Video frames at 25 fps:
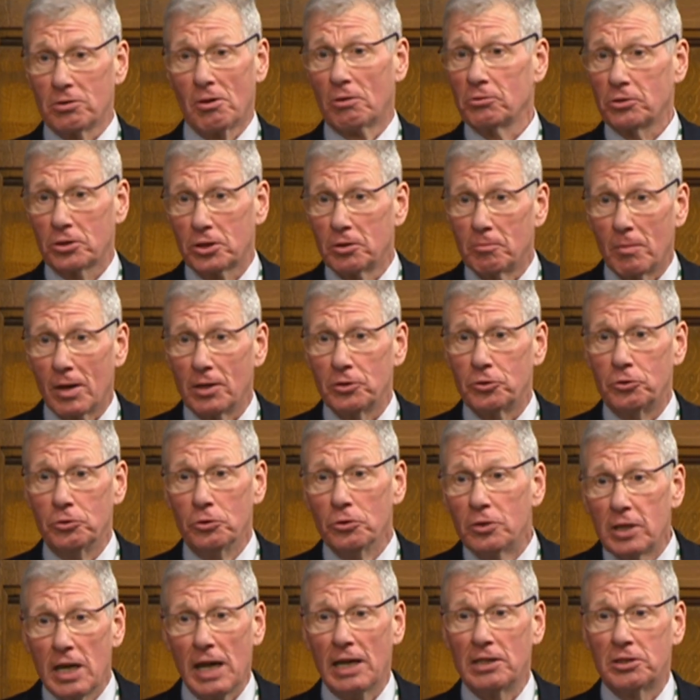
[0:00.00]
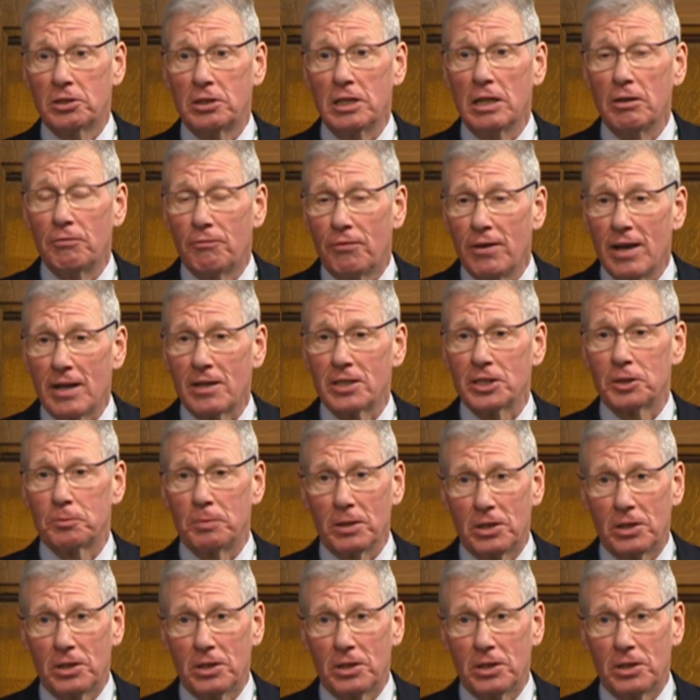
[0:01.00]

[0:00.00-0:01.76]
not so much UK seafarers,